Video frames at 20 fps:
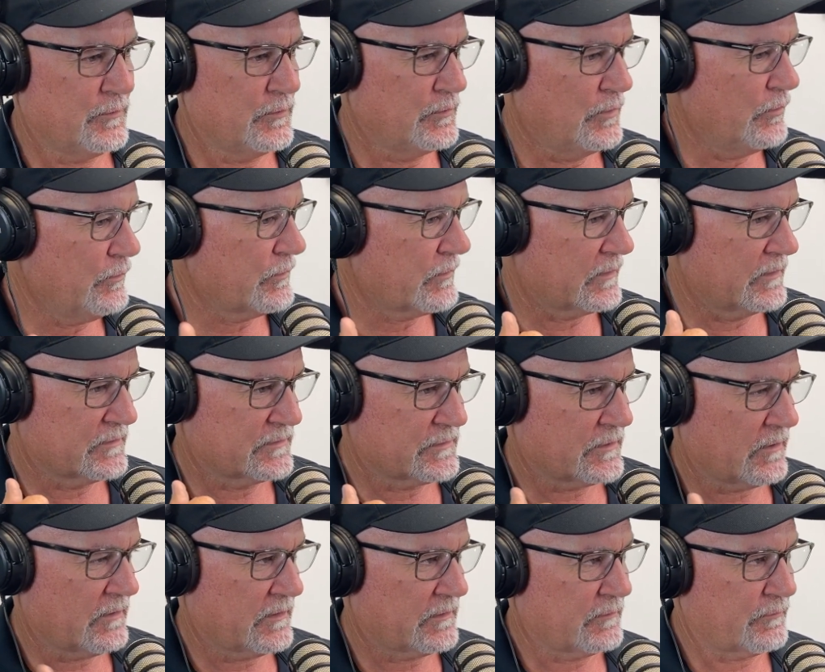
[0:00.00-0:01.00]
know you're going to
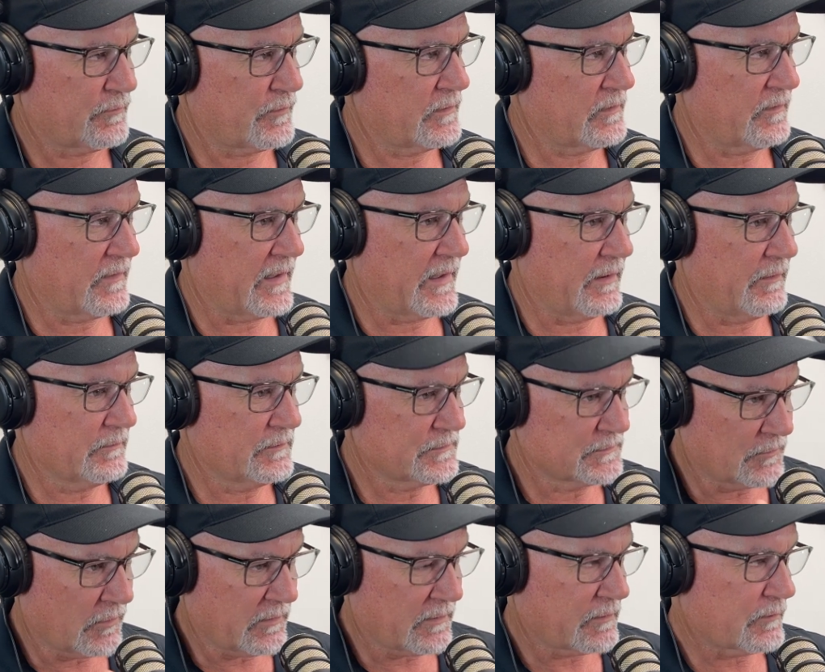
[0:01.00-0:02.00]
start at the front of the house,
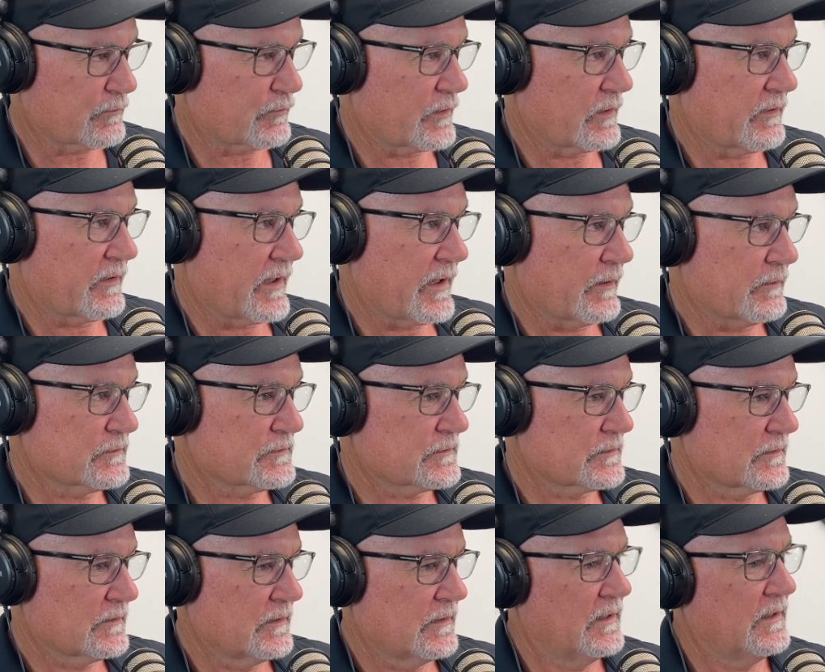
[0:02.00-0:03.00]
start at the front of the house.
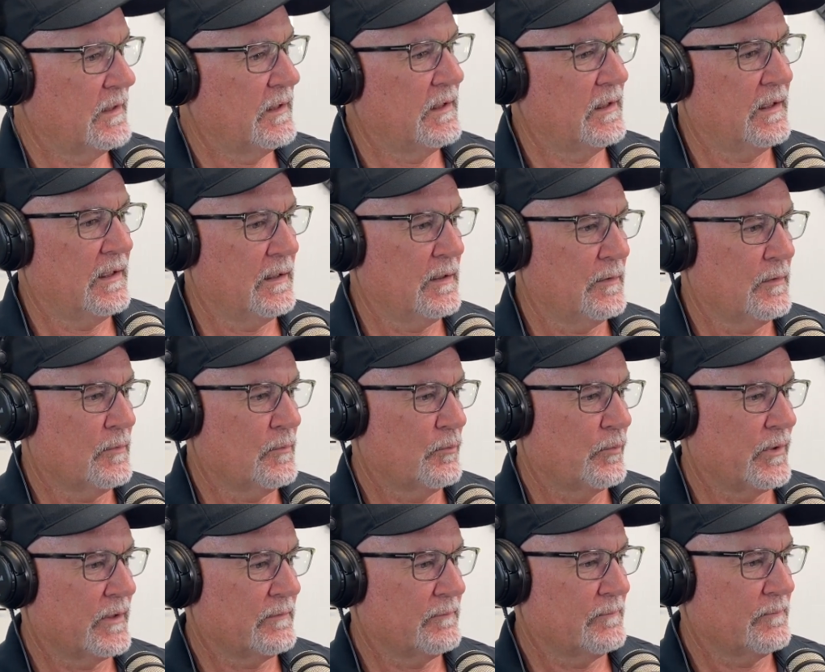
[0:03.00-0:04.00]

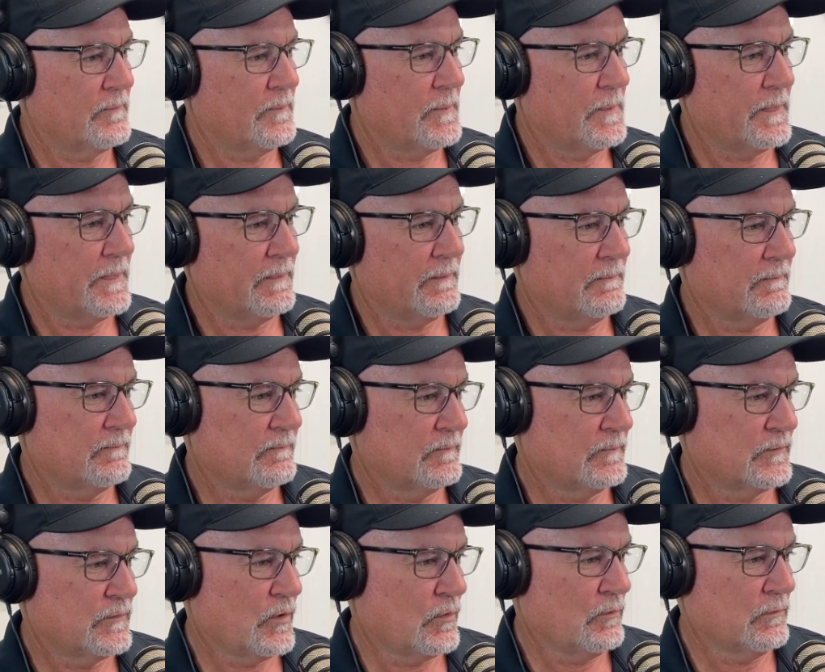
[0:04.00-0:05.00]
But
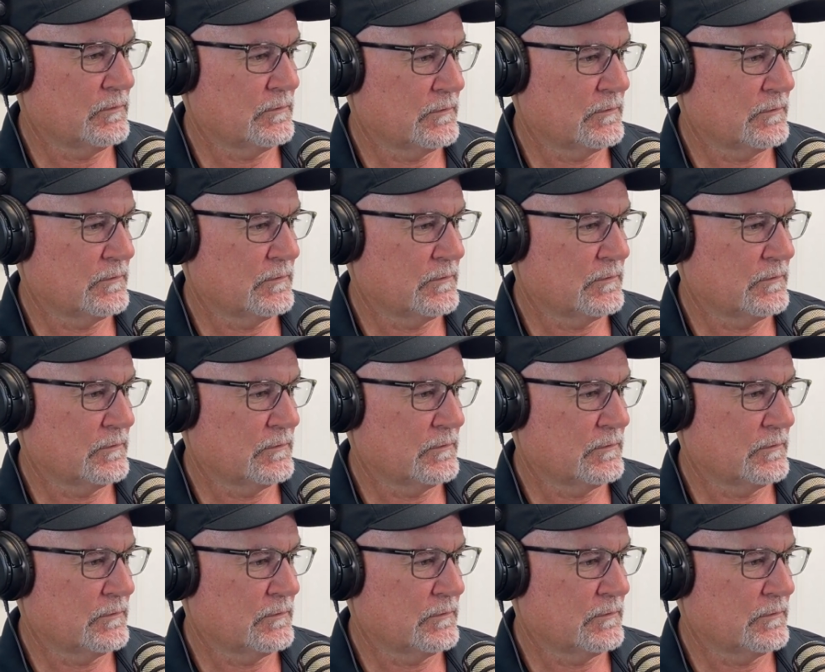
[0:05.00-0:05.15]
don't,